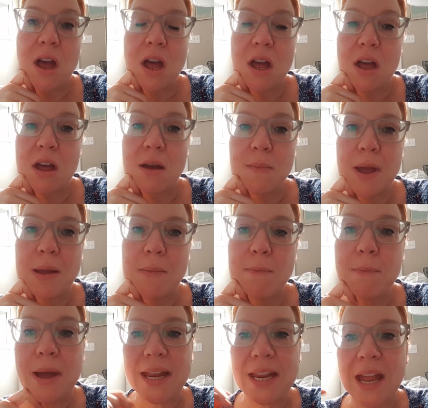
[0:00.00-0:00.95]
Um, I
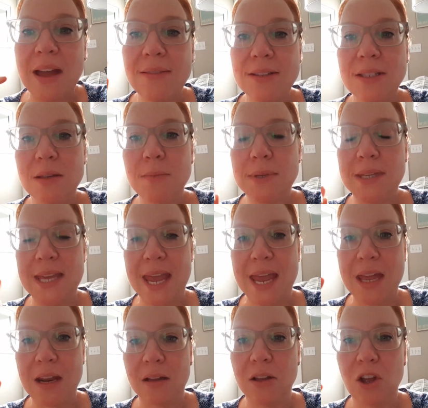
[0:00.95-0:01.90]
might have some
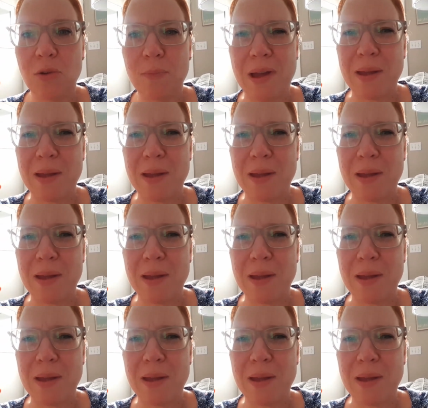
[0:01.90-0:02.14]
cantaloupe.